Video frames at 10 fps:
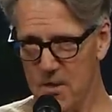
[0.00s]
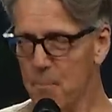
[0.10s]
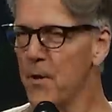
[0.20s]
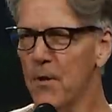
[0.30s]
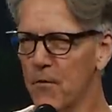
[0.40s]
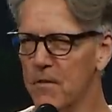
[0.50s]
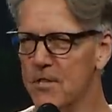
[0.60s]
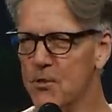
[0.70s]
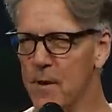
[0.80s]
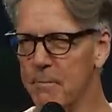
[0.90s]
It's a beautiful
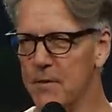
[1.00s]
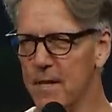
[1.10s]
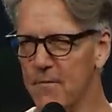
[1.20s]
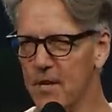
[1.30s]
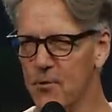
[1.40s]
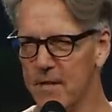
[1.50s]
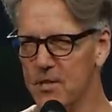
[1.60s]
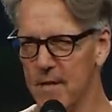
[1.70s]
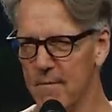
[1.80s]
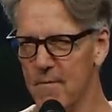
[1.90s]
description of the
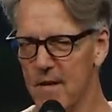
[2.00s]
Christian.